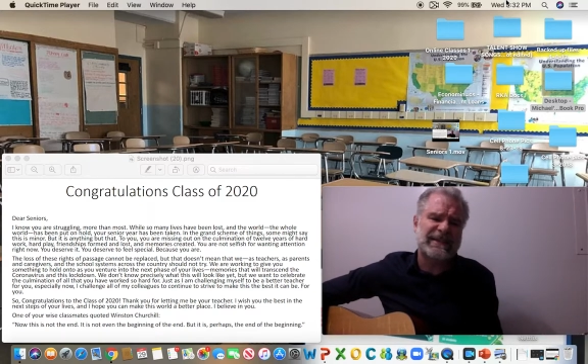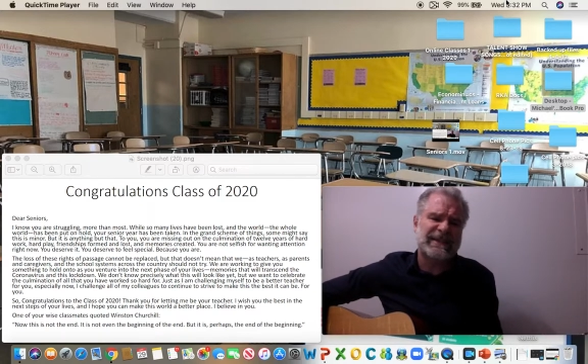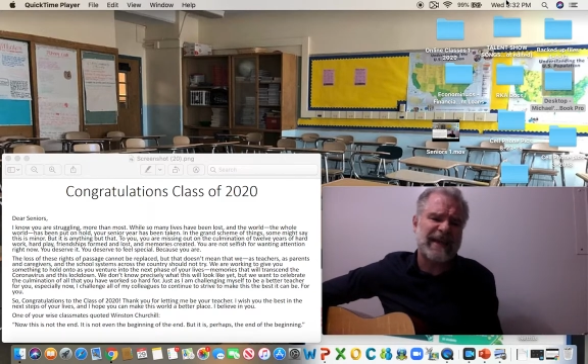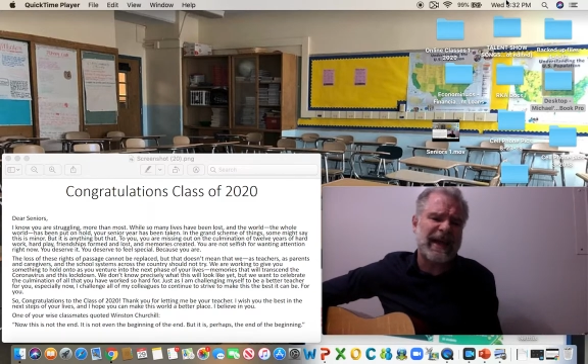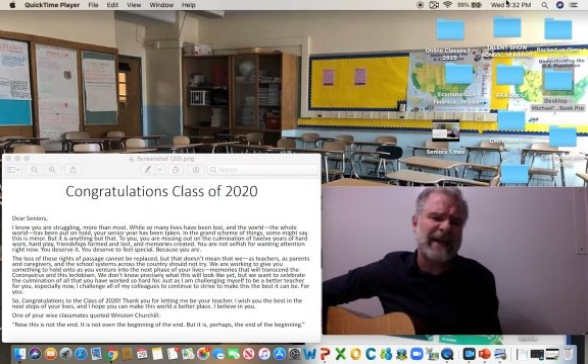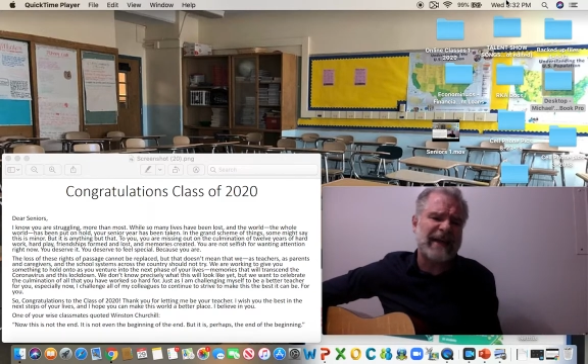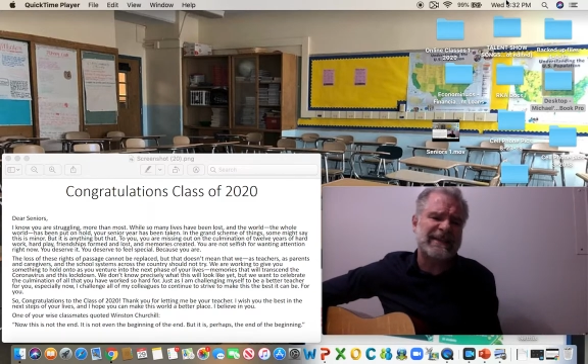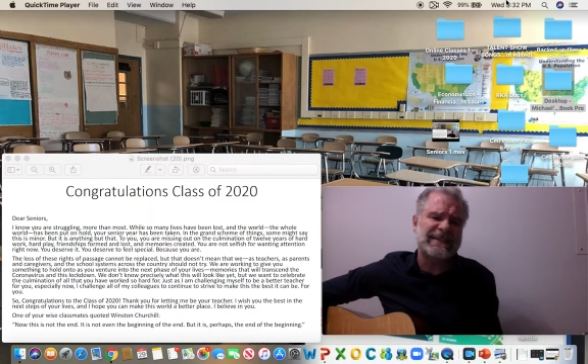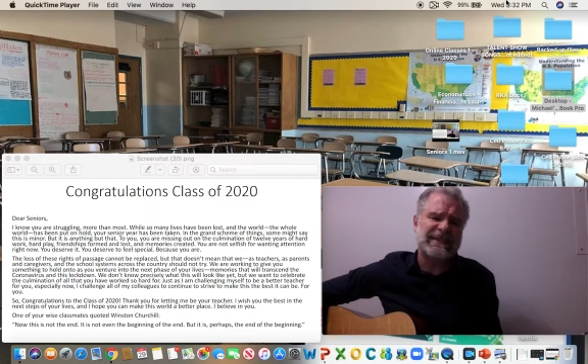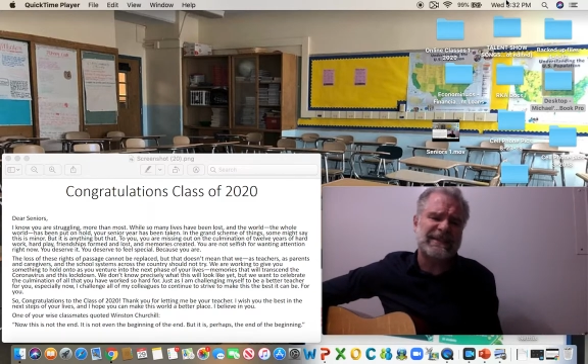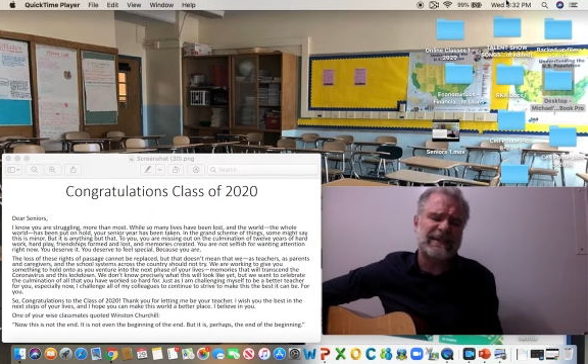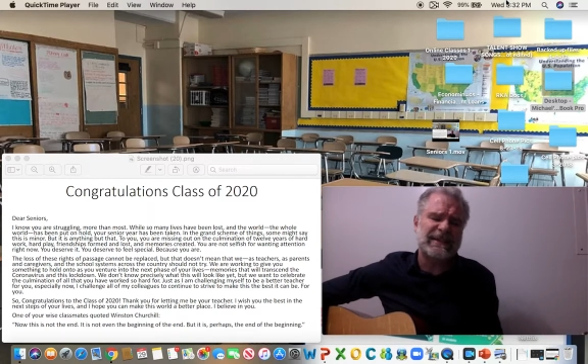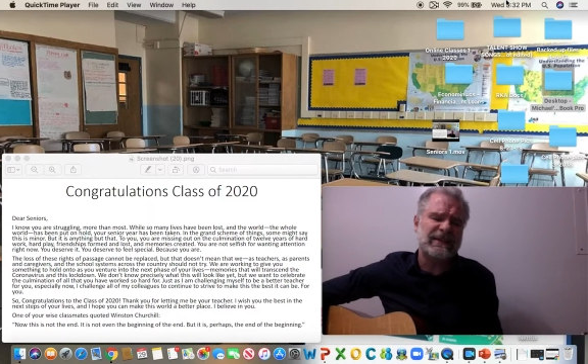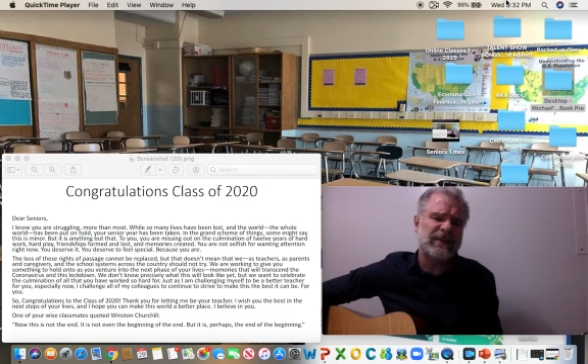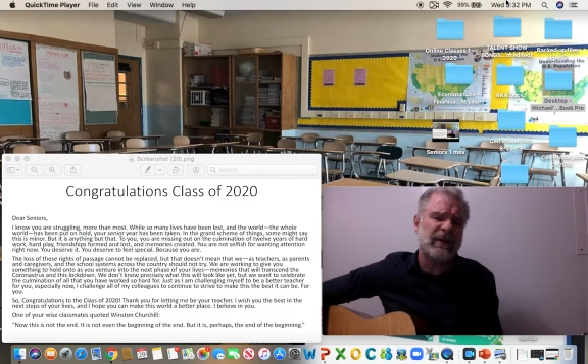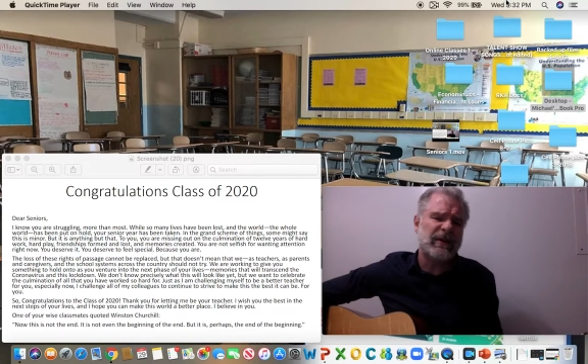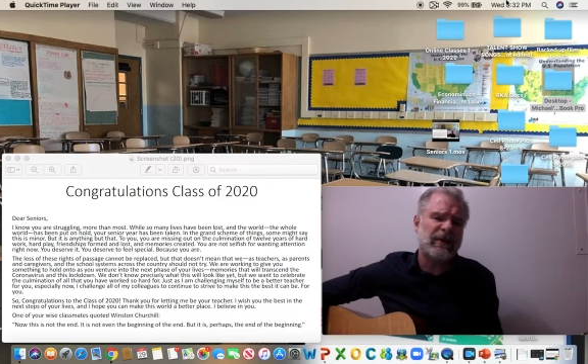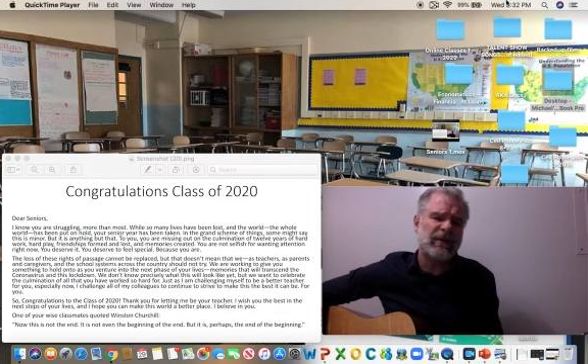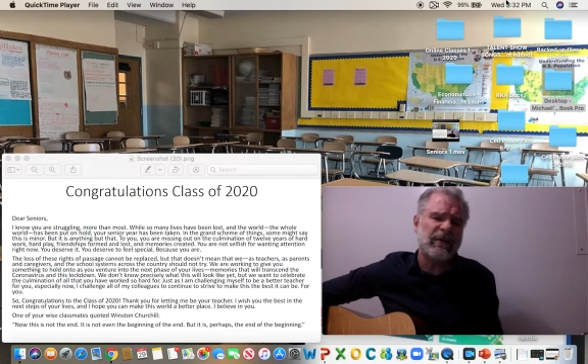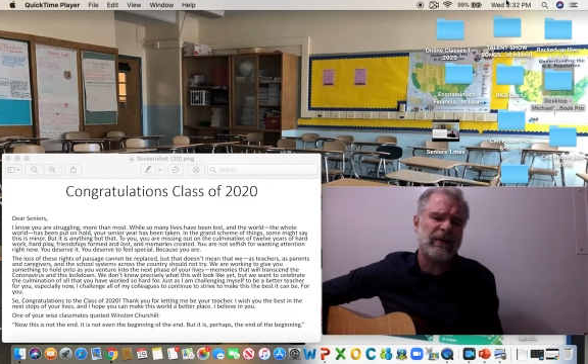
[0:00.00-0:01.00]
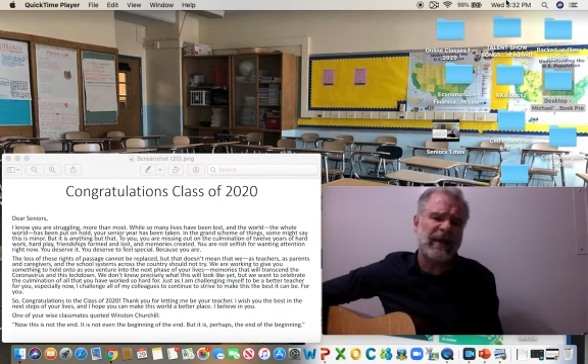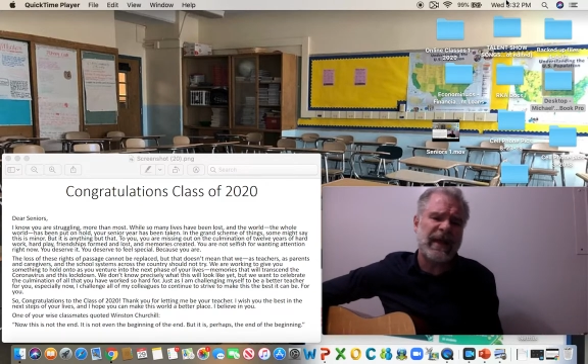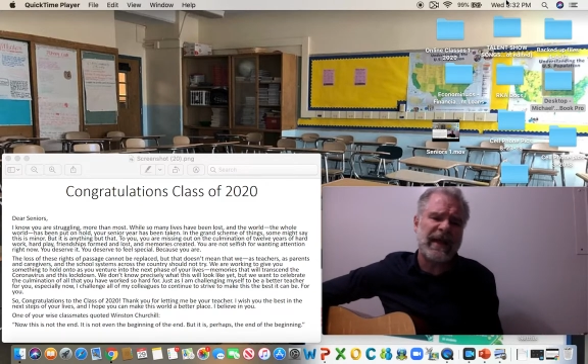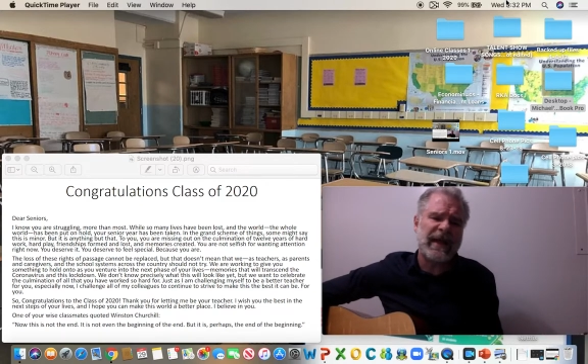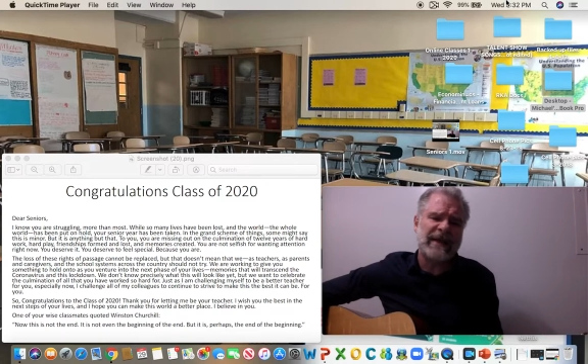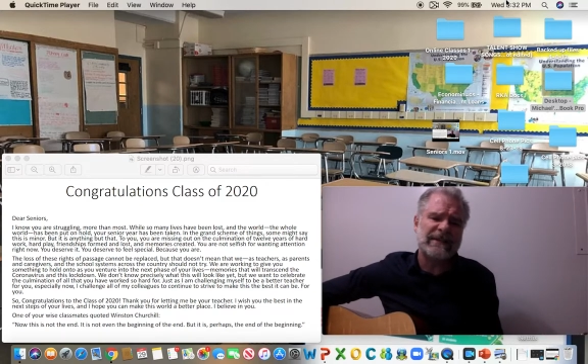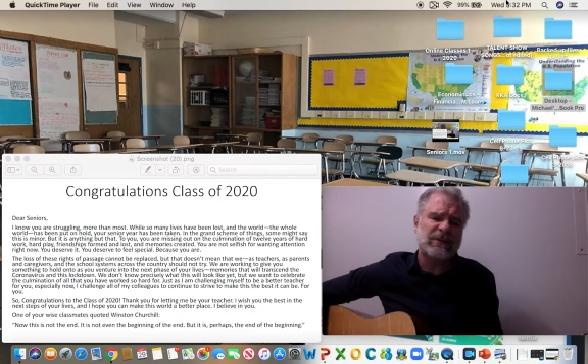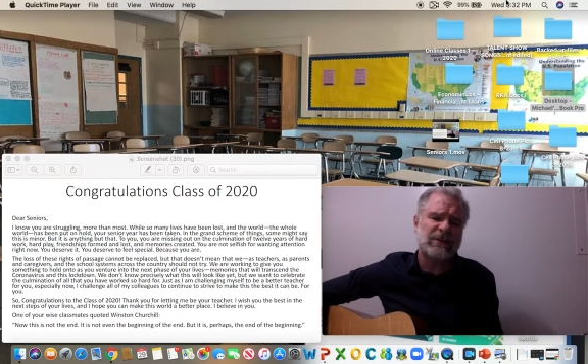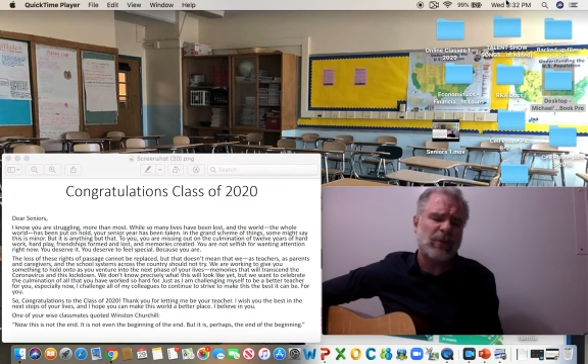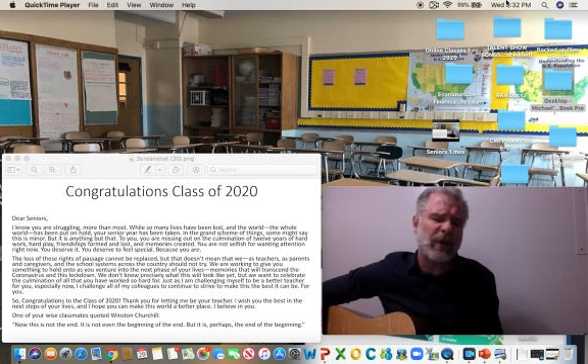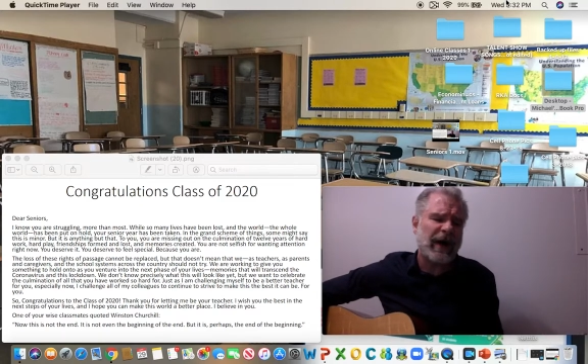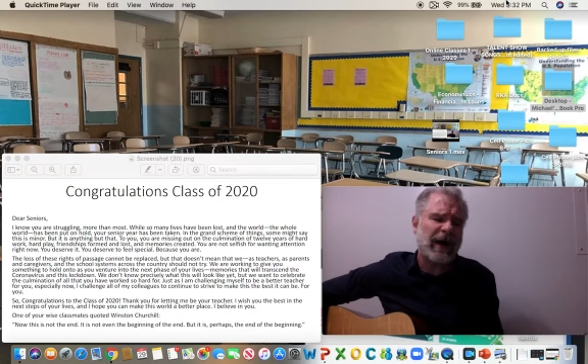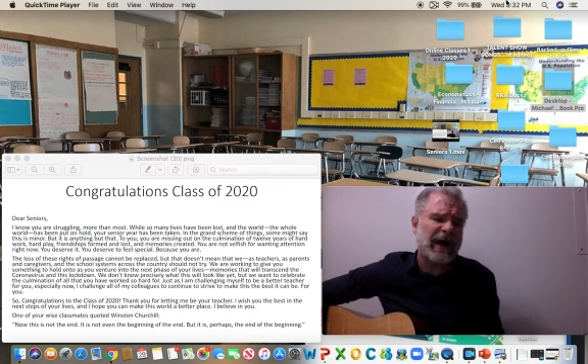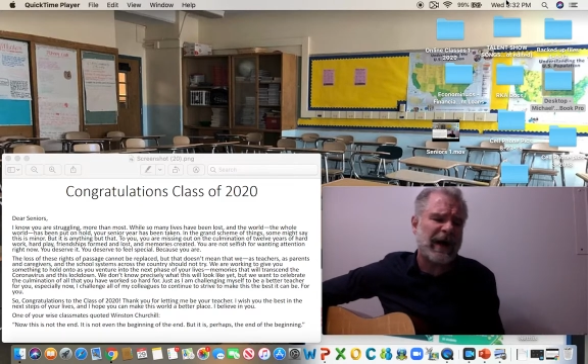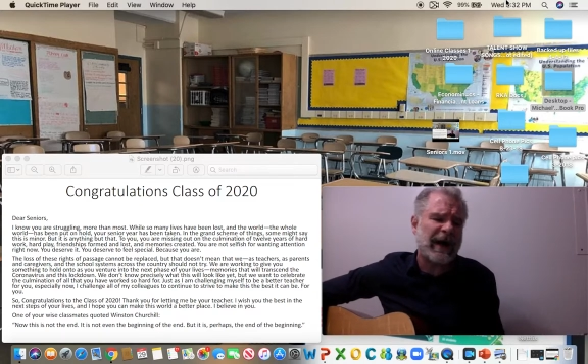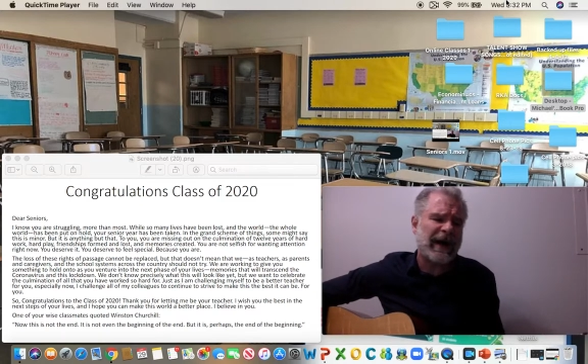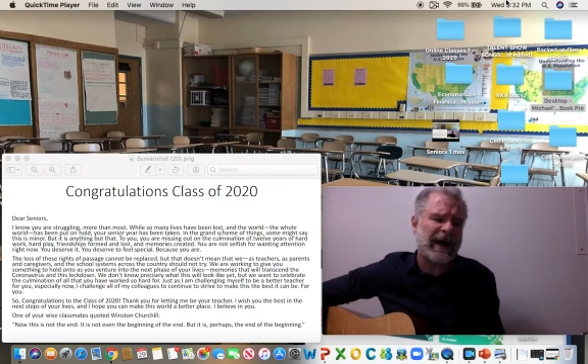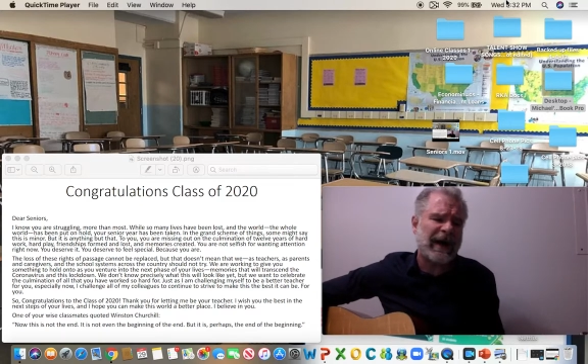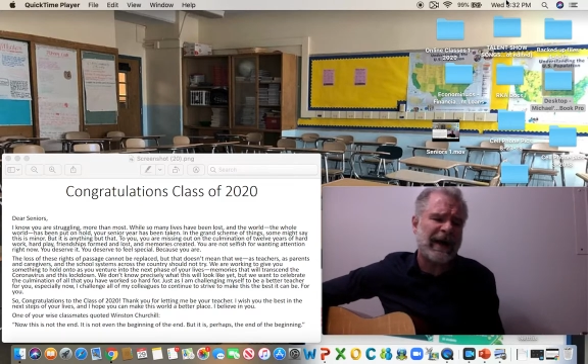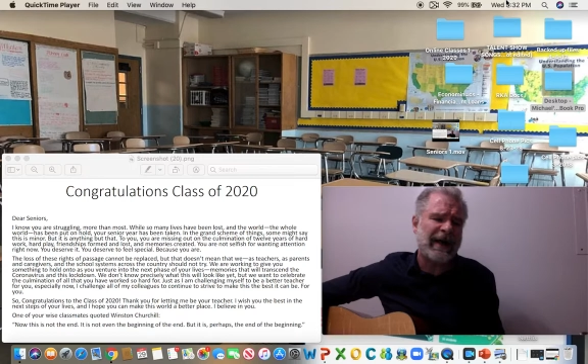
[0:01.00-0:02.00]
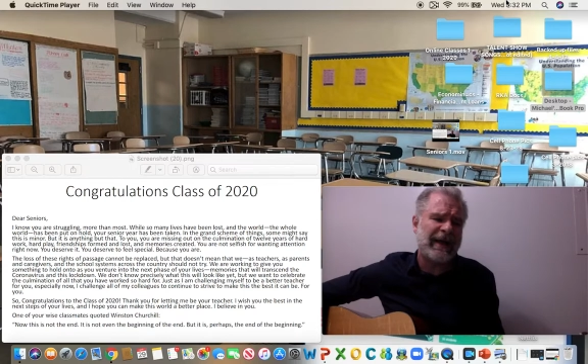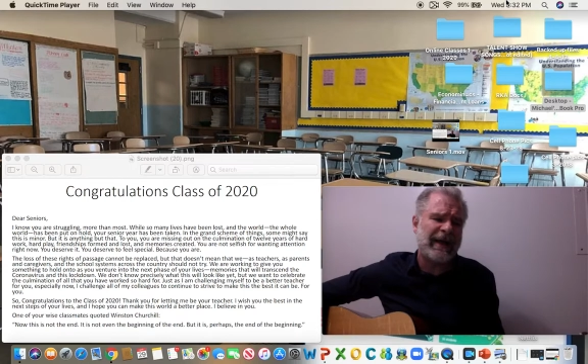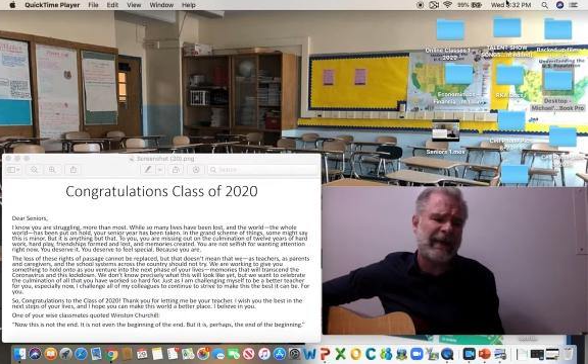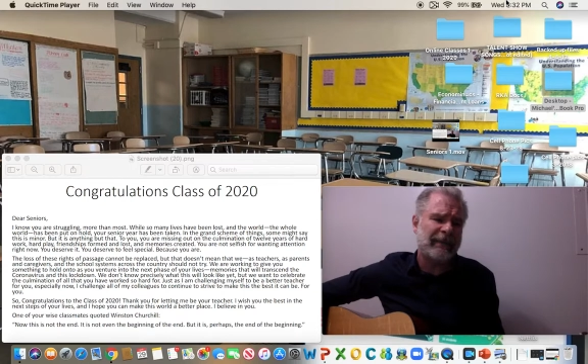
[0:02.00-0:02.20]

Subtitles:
test and don't ask why.